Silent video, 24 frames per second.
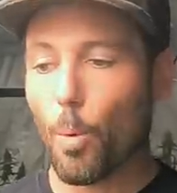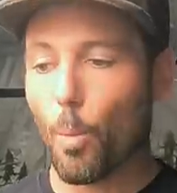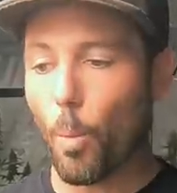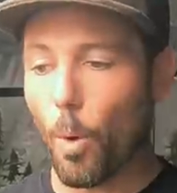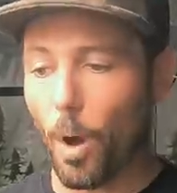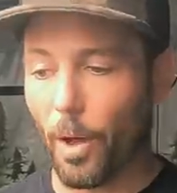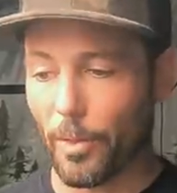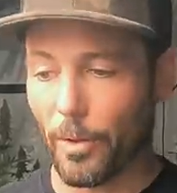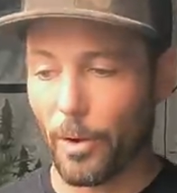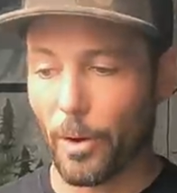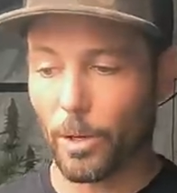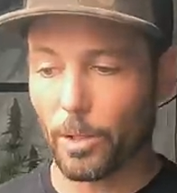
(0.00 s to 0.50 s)

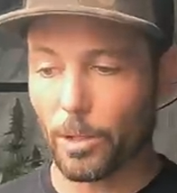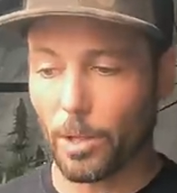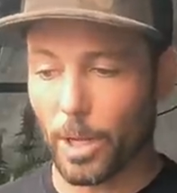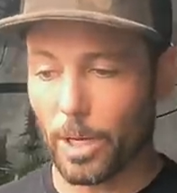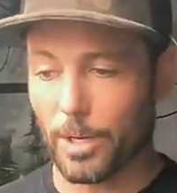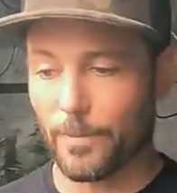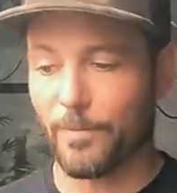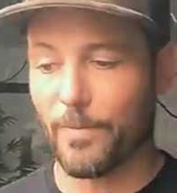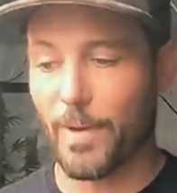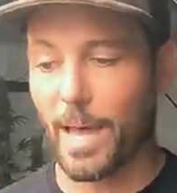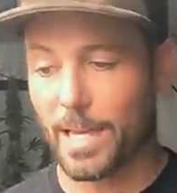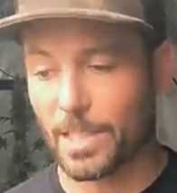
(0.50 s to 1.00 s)
While there are a
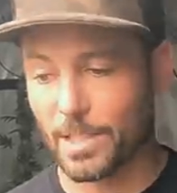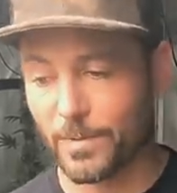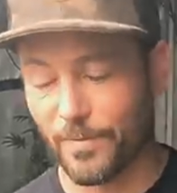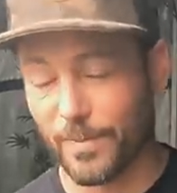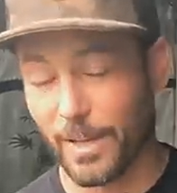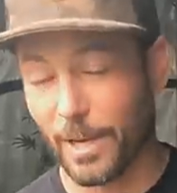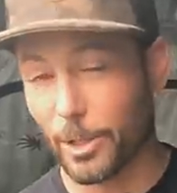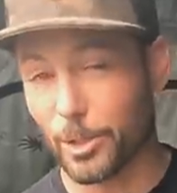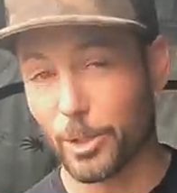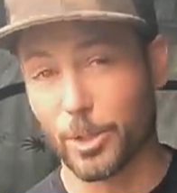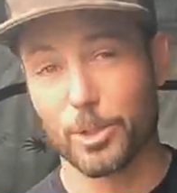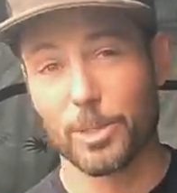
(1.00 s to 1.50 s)
lot of fast
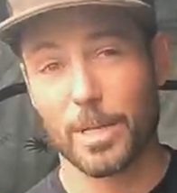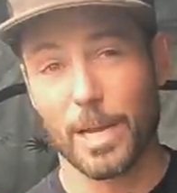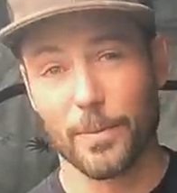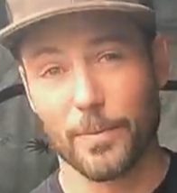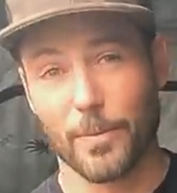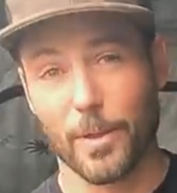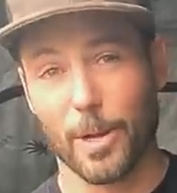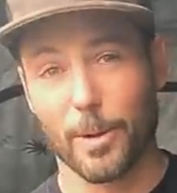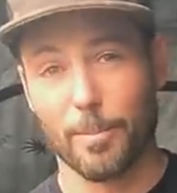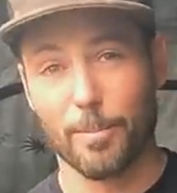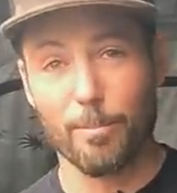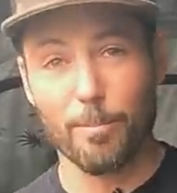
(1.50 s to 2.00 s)
finishers
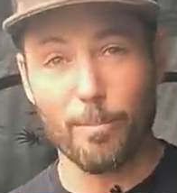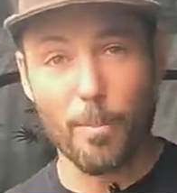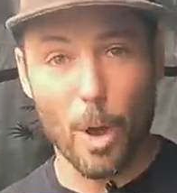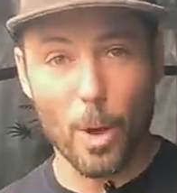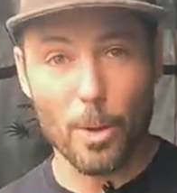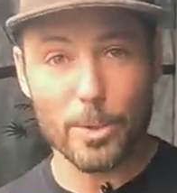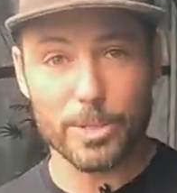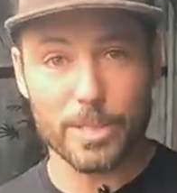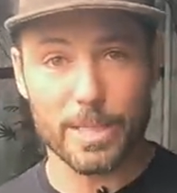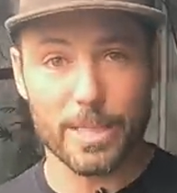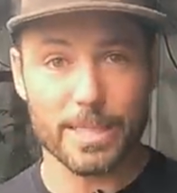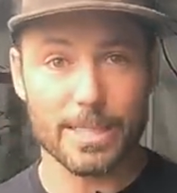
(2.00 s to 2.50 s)
out there,
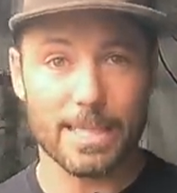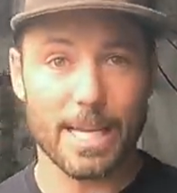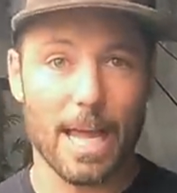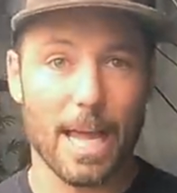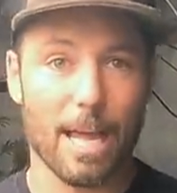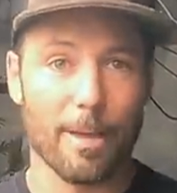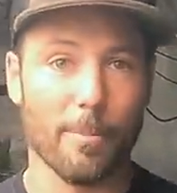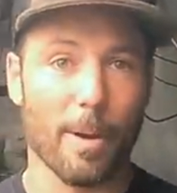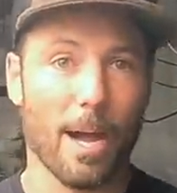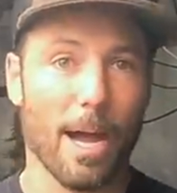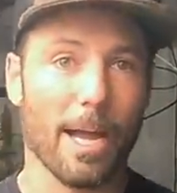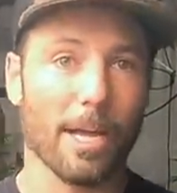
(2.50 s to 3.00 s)
most of the
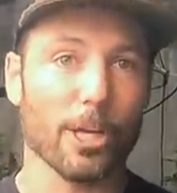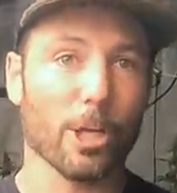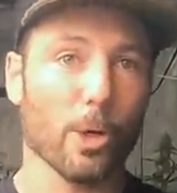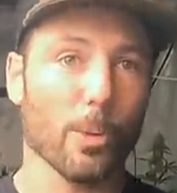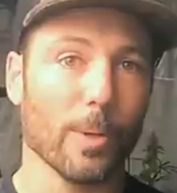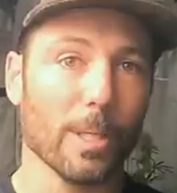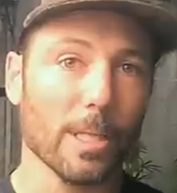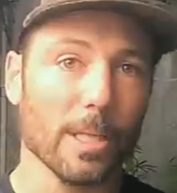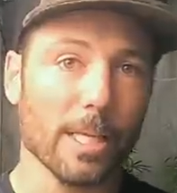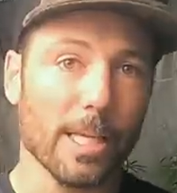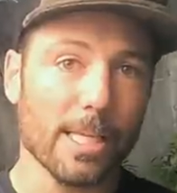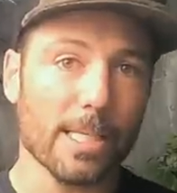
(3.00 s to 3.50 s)
time I
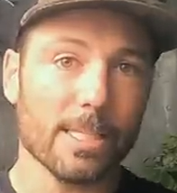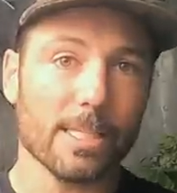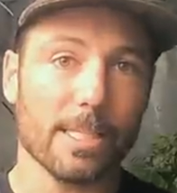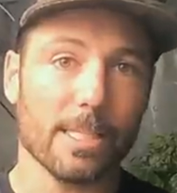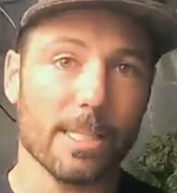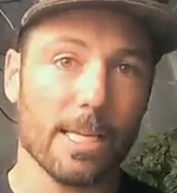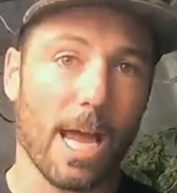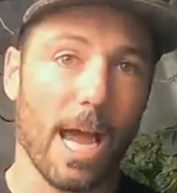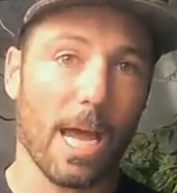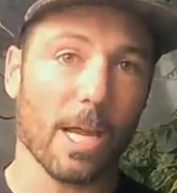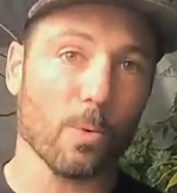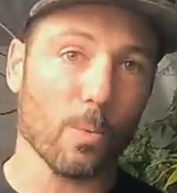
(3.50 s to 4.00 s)
go at
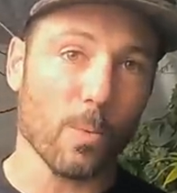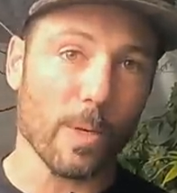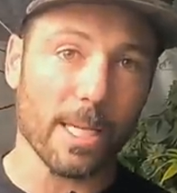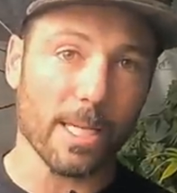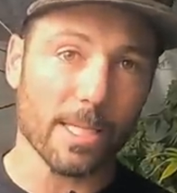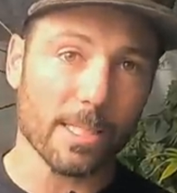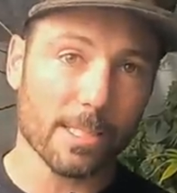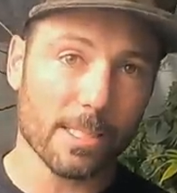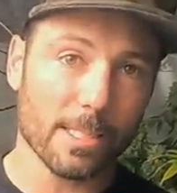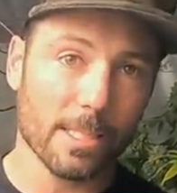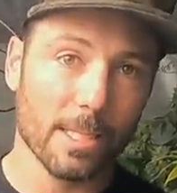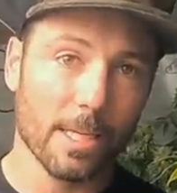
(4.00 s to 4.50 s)
least nine
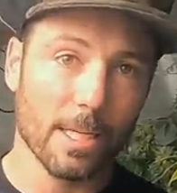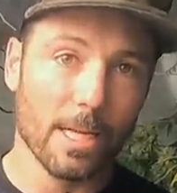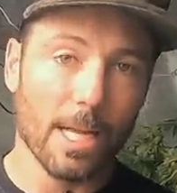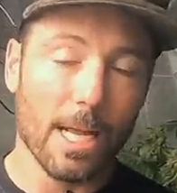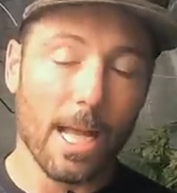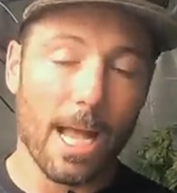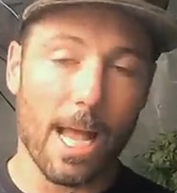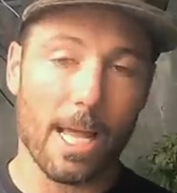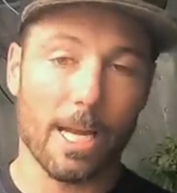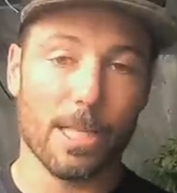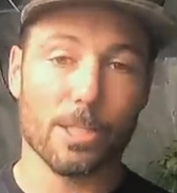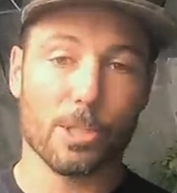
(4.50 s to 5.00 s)
weeks.
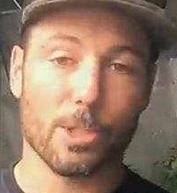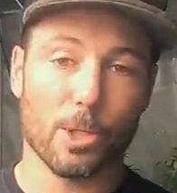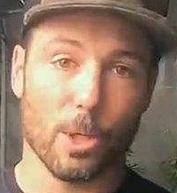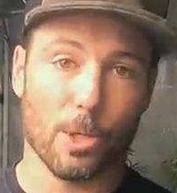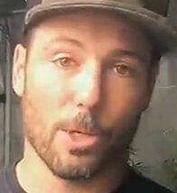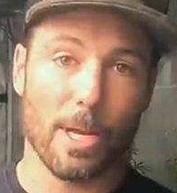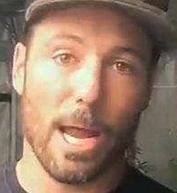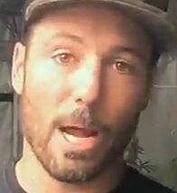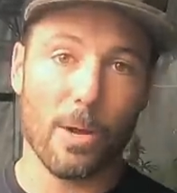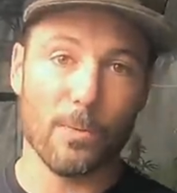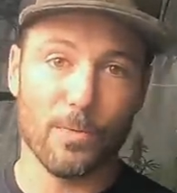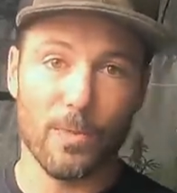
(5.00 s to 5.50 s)
And it's
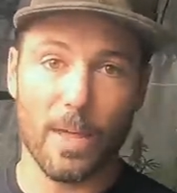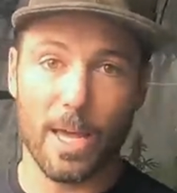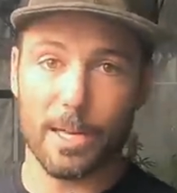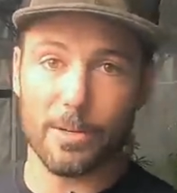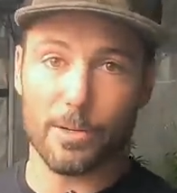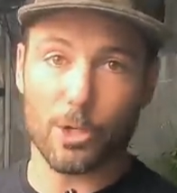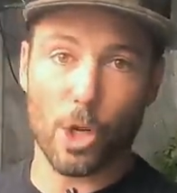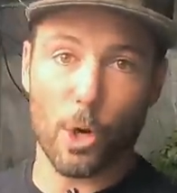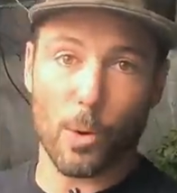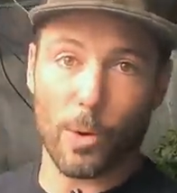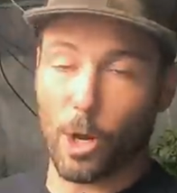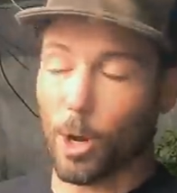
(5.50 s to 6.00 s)
turned out
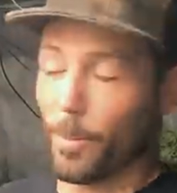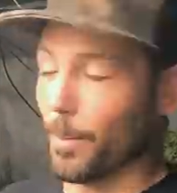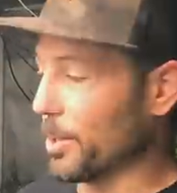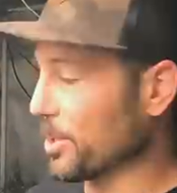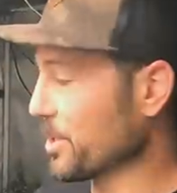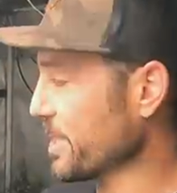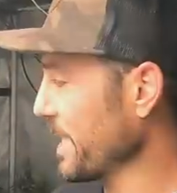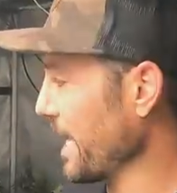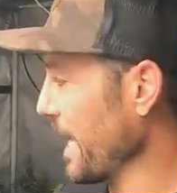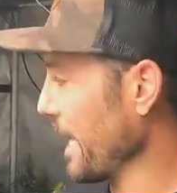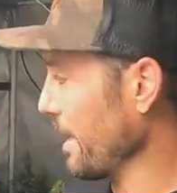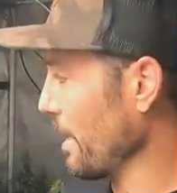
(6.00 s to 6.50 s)
that going
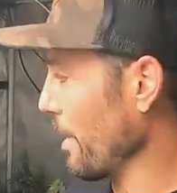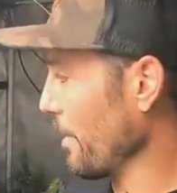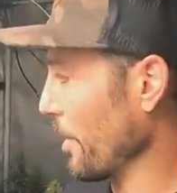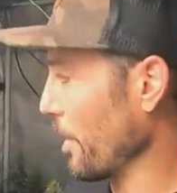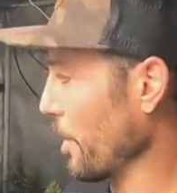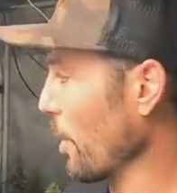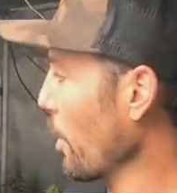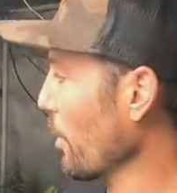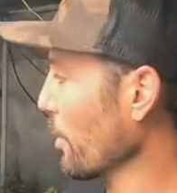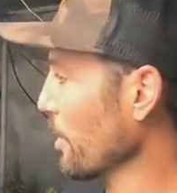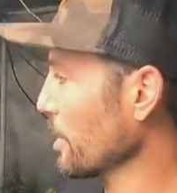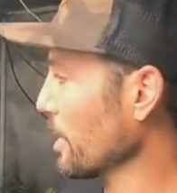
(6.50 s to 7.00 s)
almost 10 on
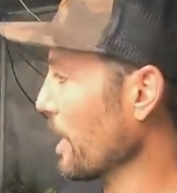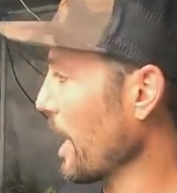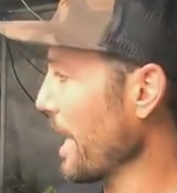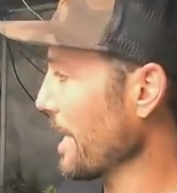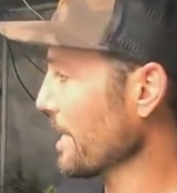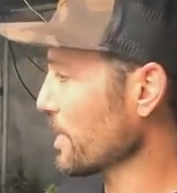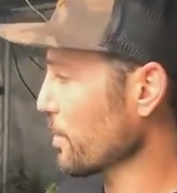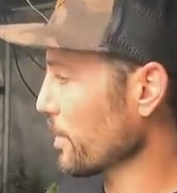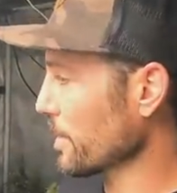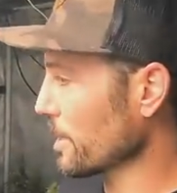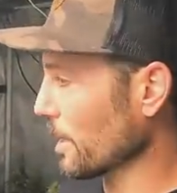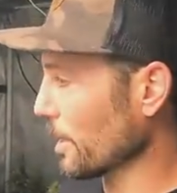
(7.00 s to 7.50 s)
the Northern
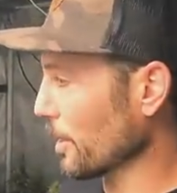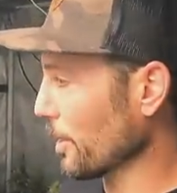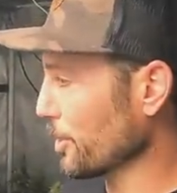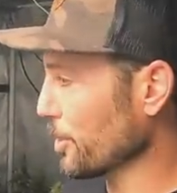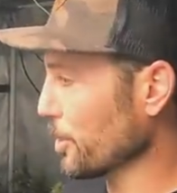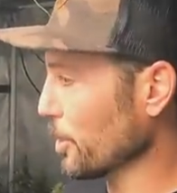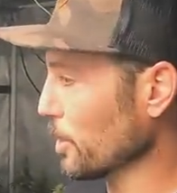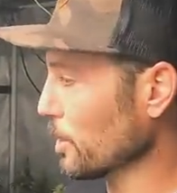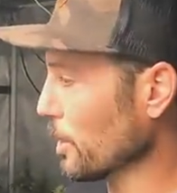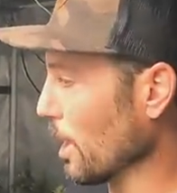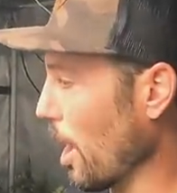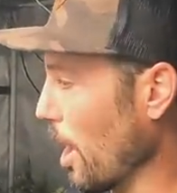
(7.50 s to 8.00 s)
Lights was a little
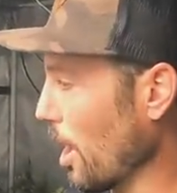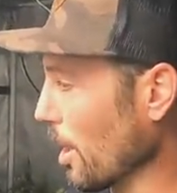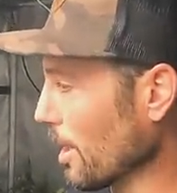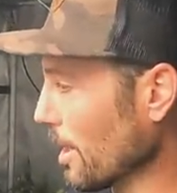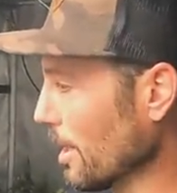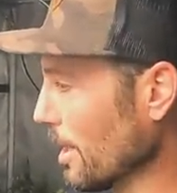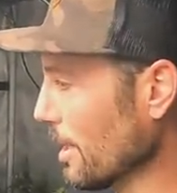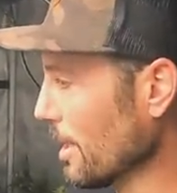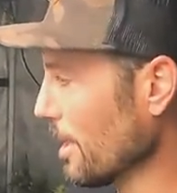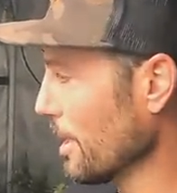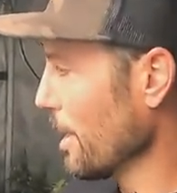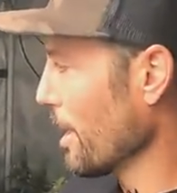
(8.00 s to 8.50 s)
too
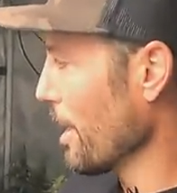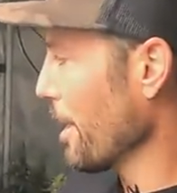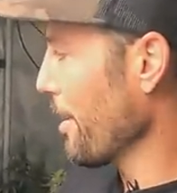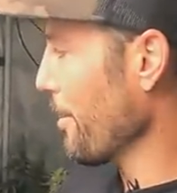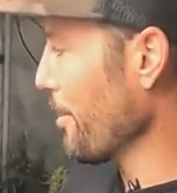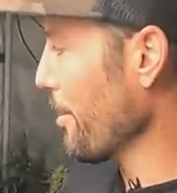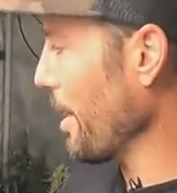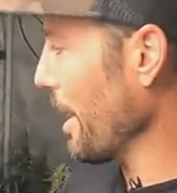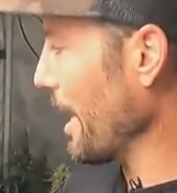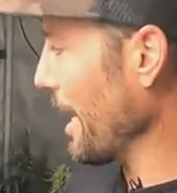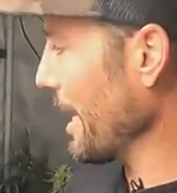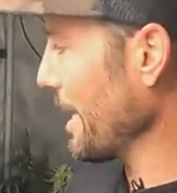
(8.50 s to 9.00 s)
long,
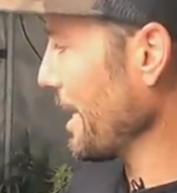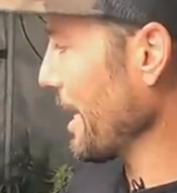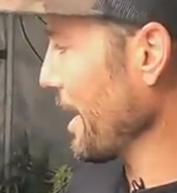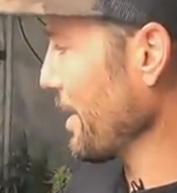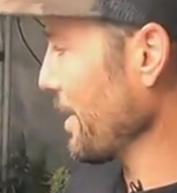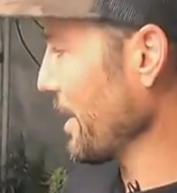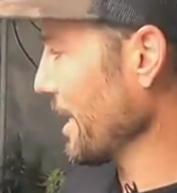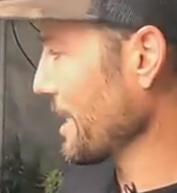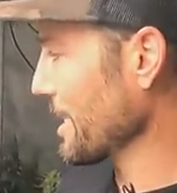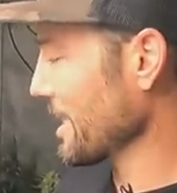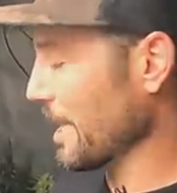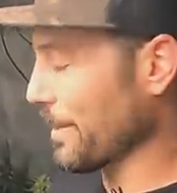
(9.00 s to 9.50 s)
but
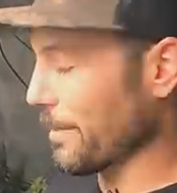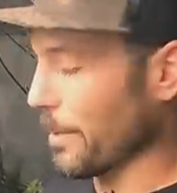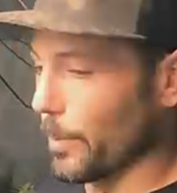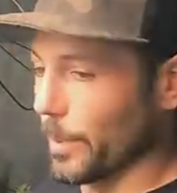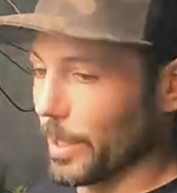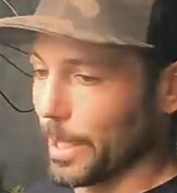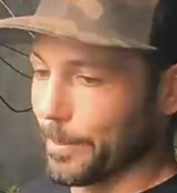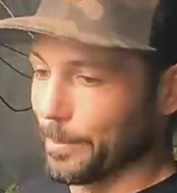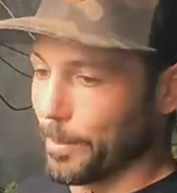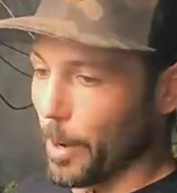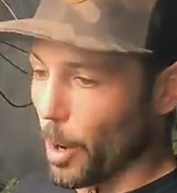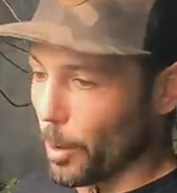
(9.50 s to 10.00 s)
I think it's gonna be
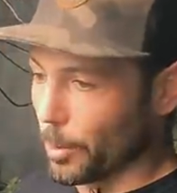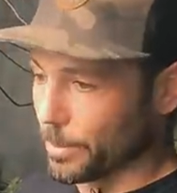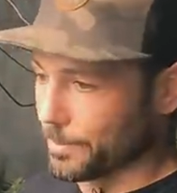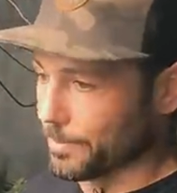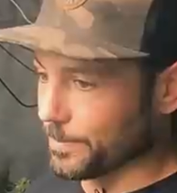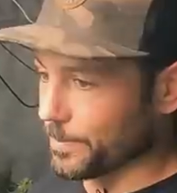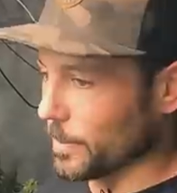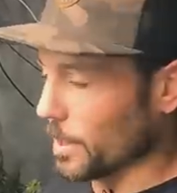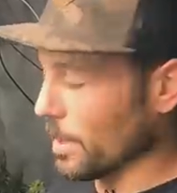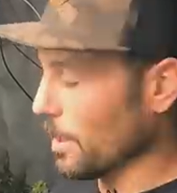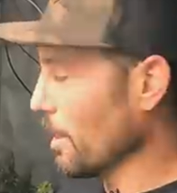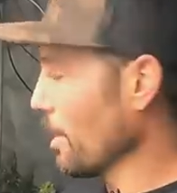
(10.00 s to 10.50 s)
really
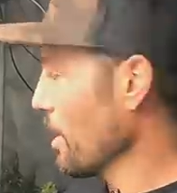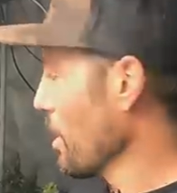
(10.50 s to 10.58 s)
potent.